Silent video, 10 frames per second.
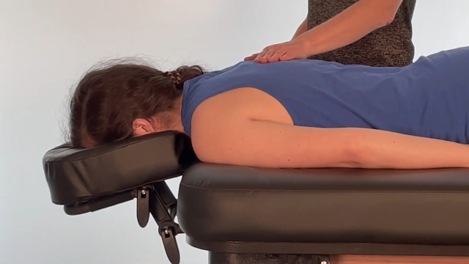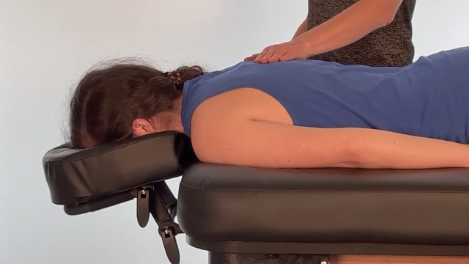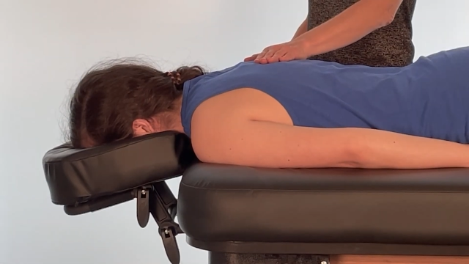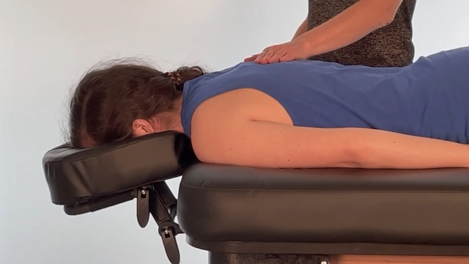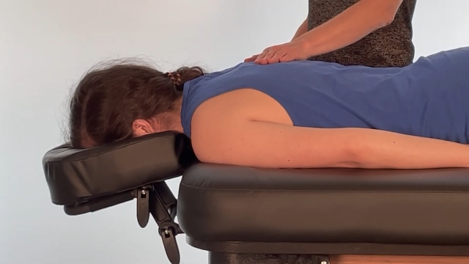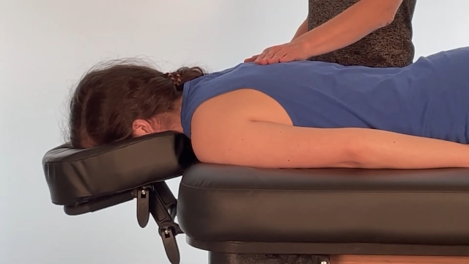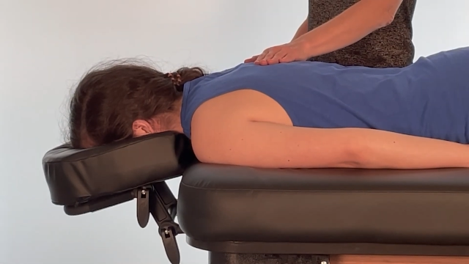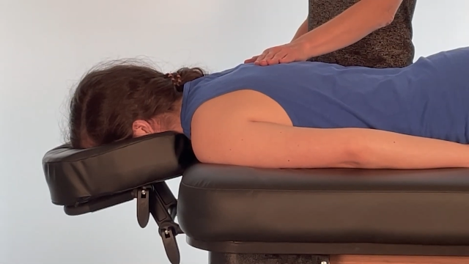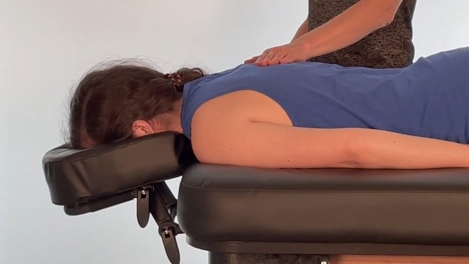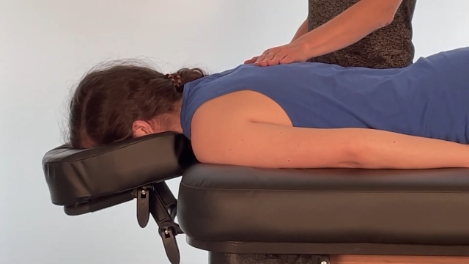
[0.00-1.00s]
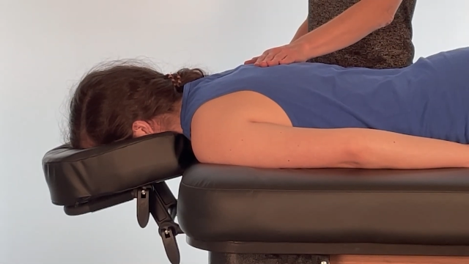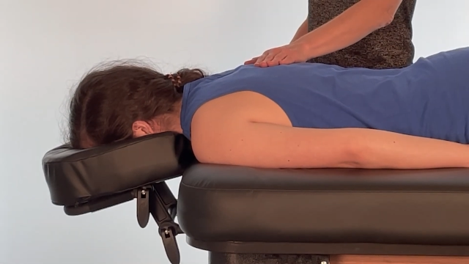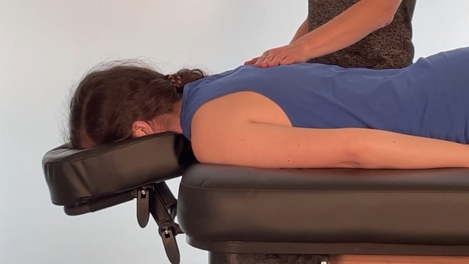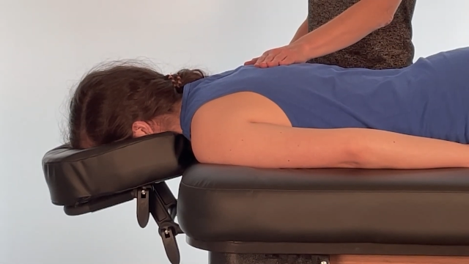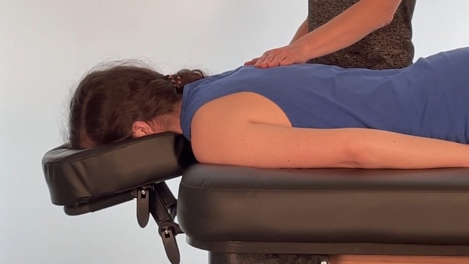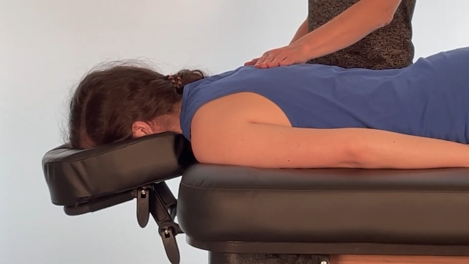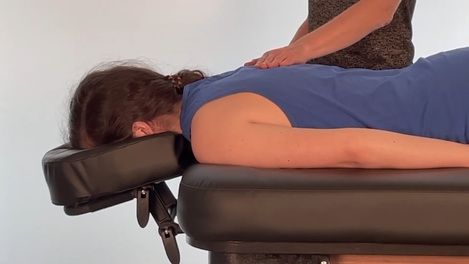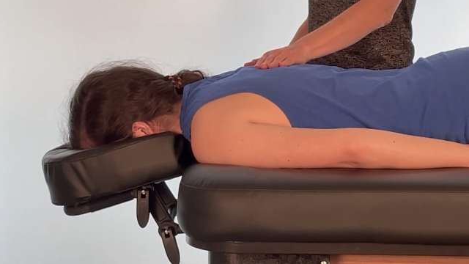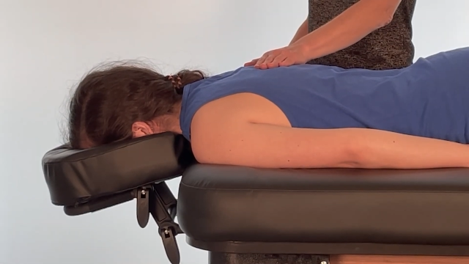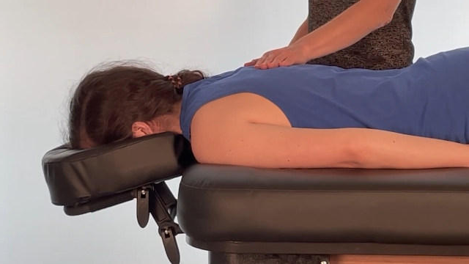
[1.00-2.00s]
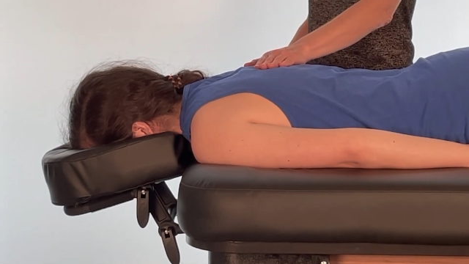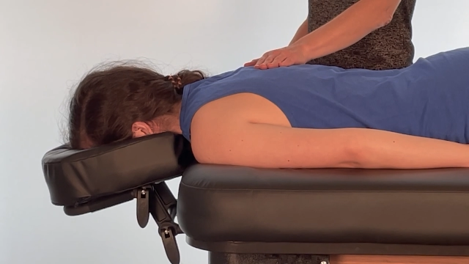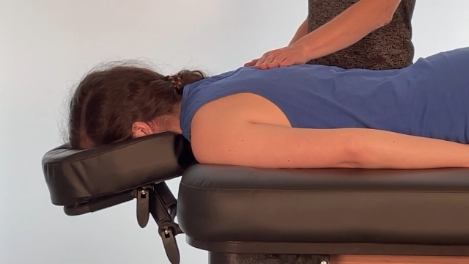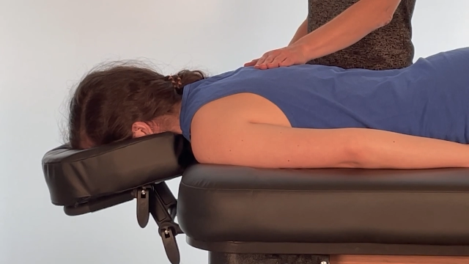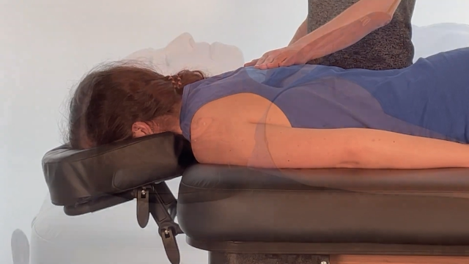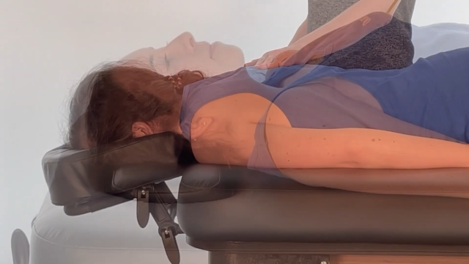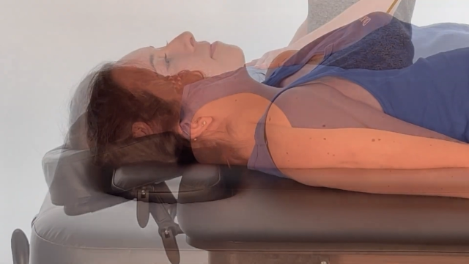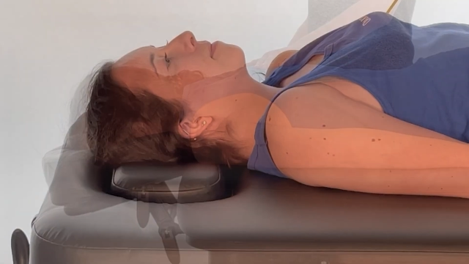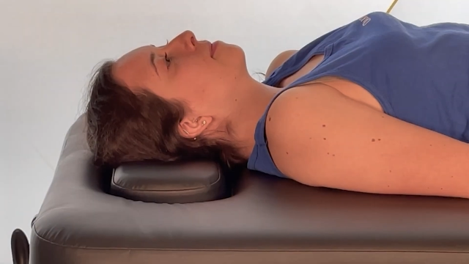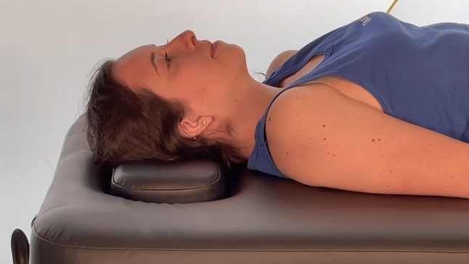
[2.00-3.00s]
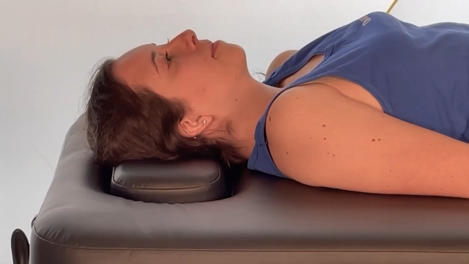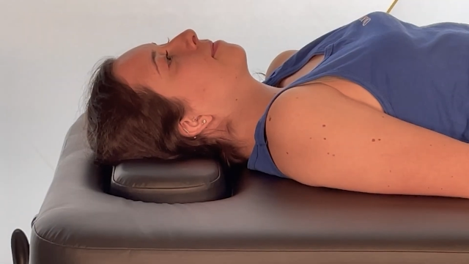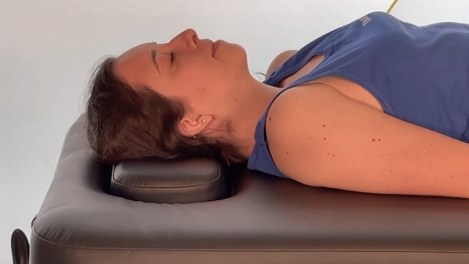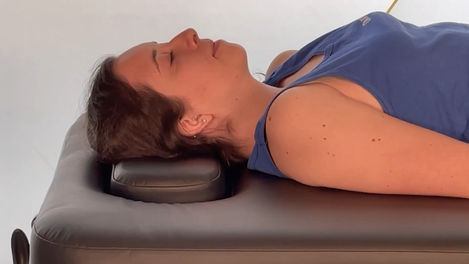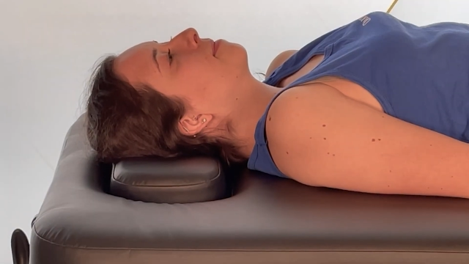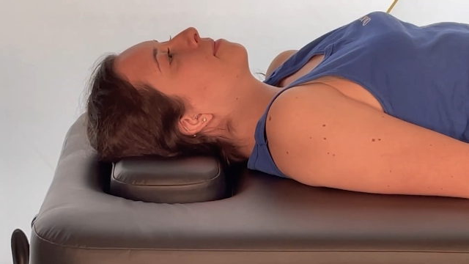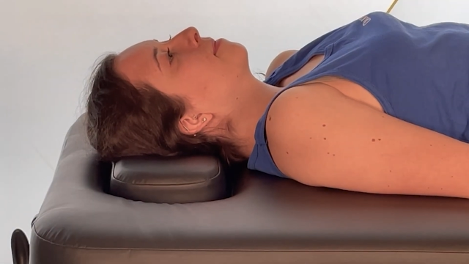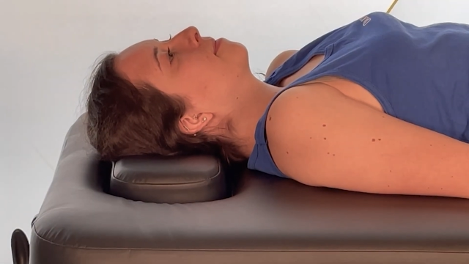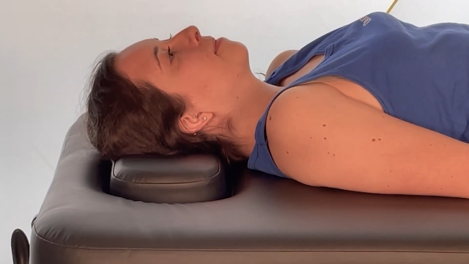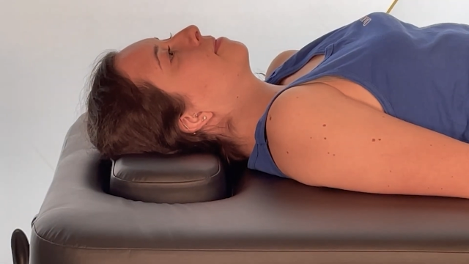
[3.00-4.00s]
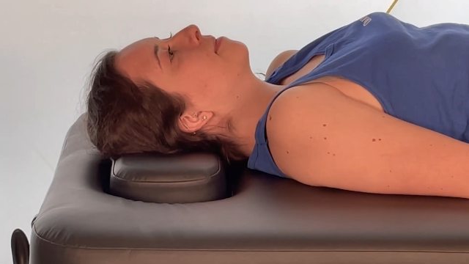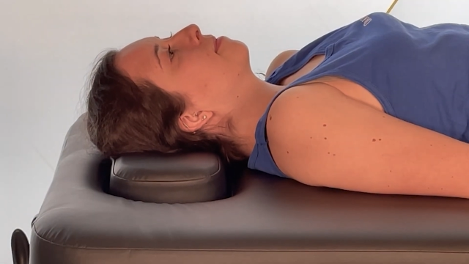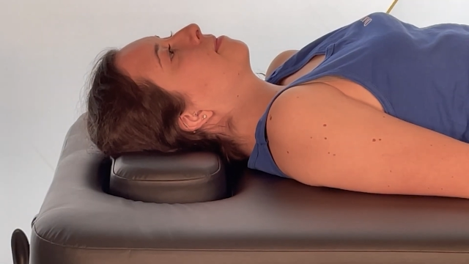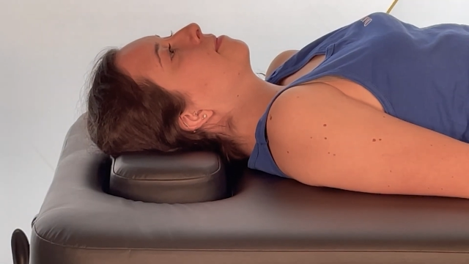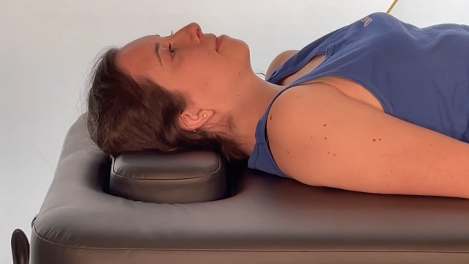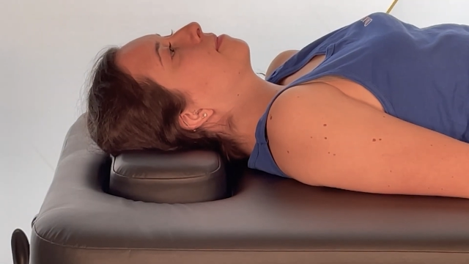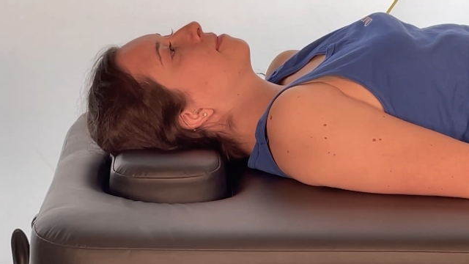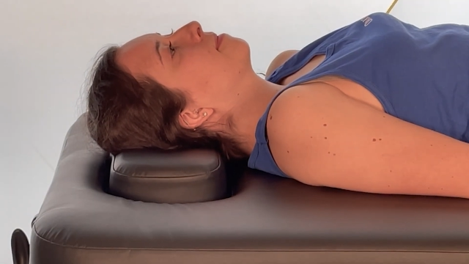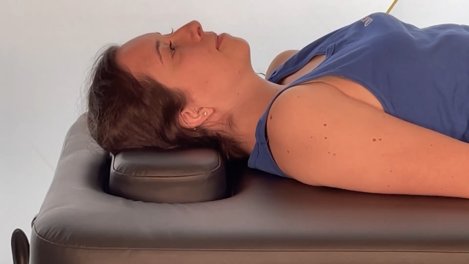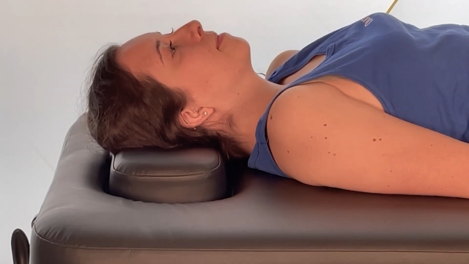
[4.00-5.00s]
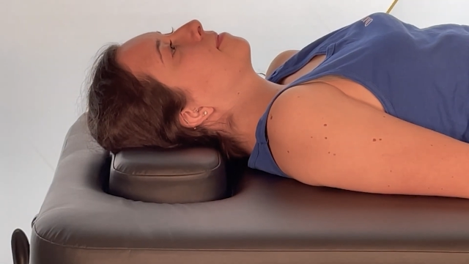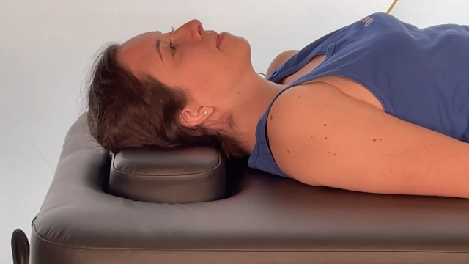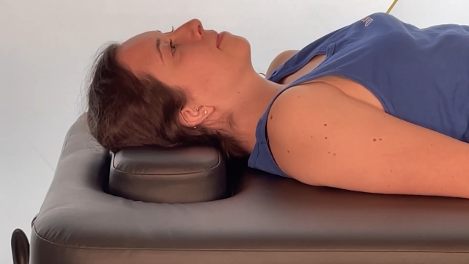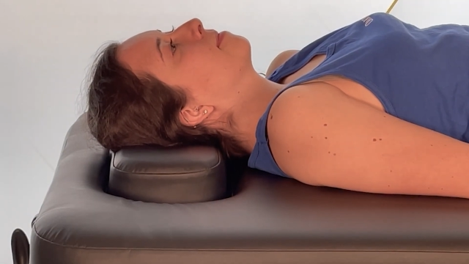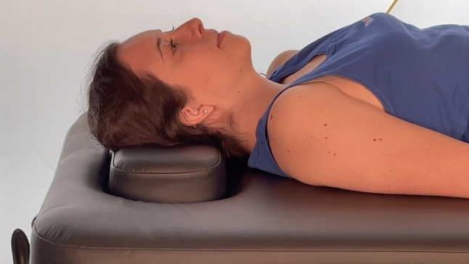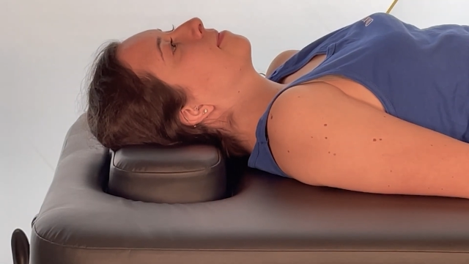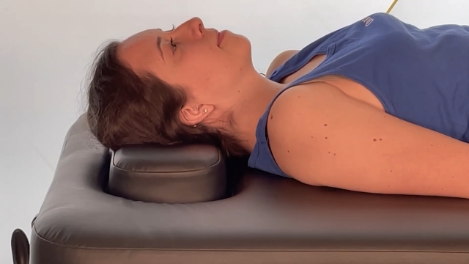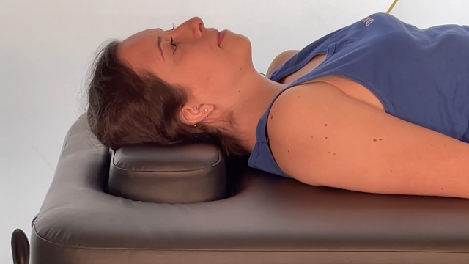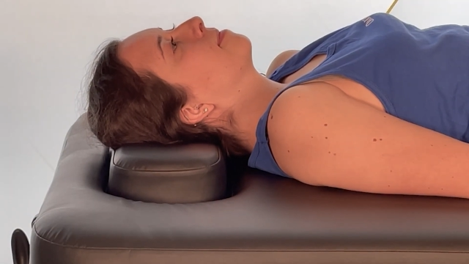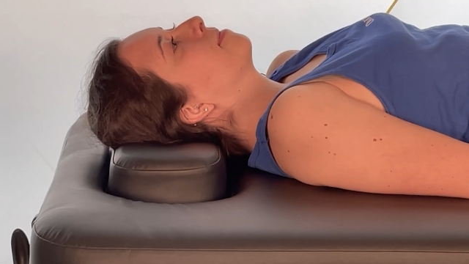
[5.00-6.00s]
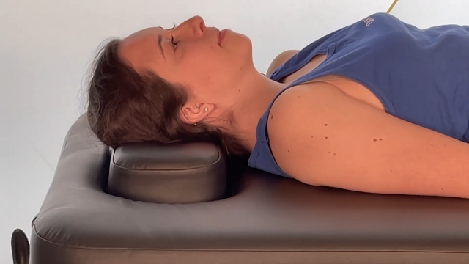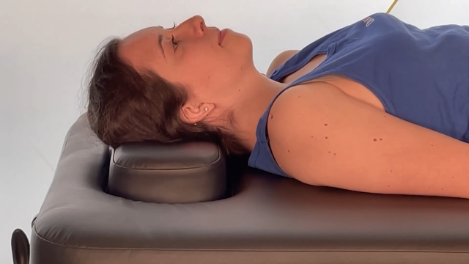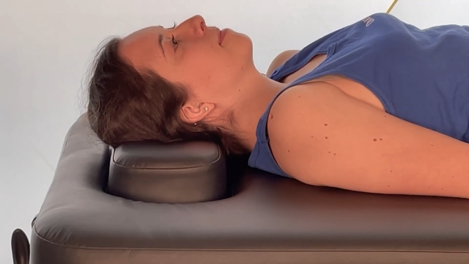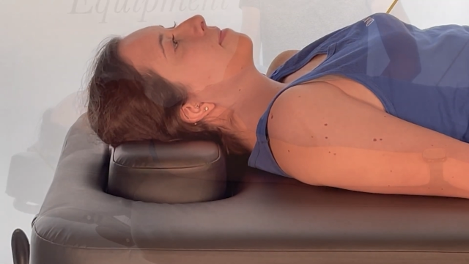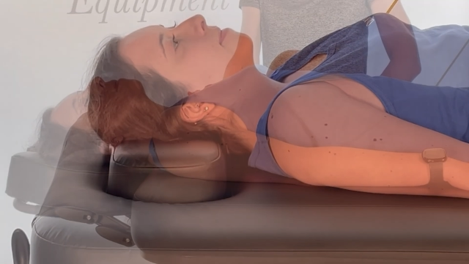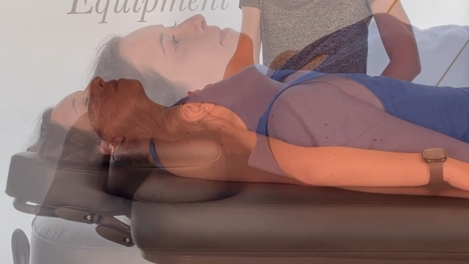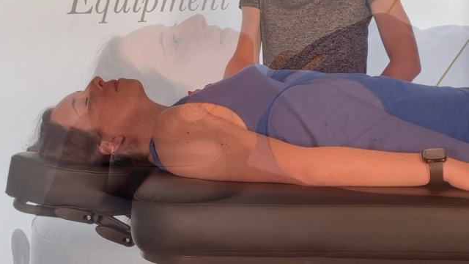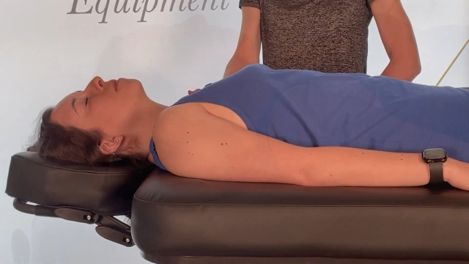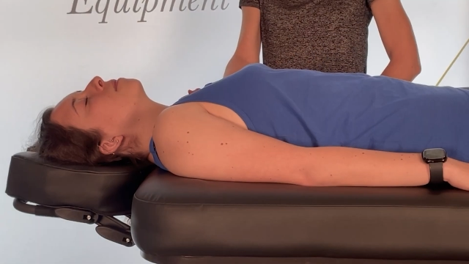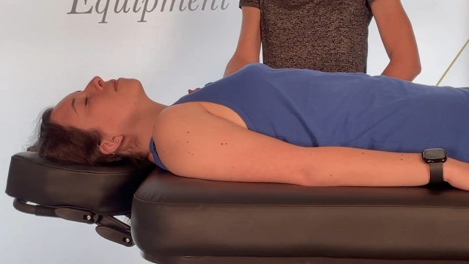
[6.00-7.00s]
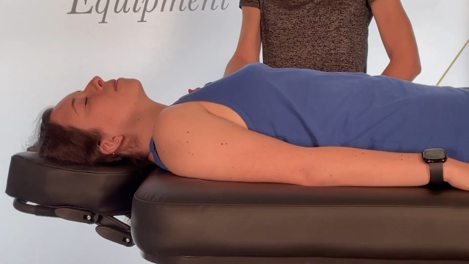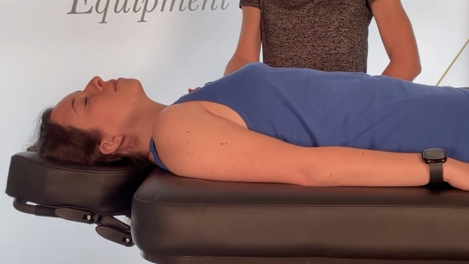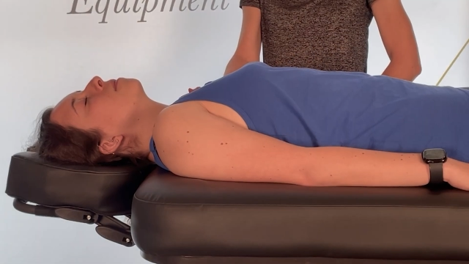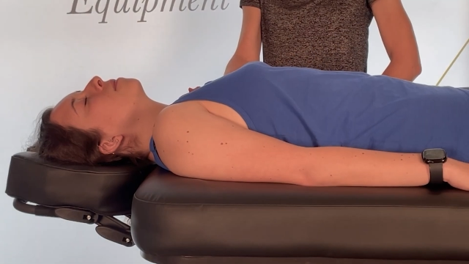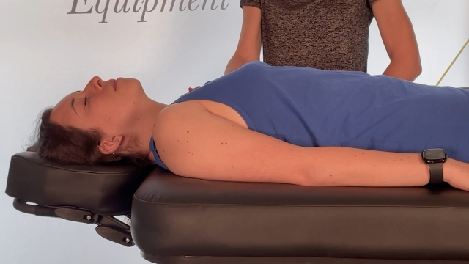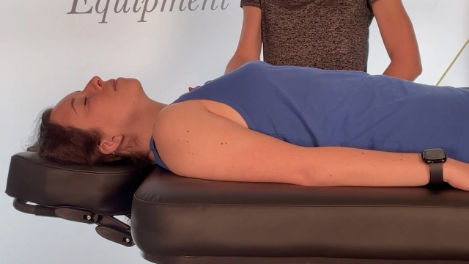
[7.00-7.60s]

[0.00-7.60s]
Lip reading: (no speaker visible)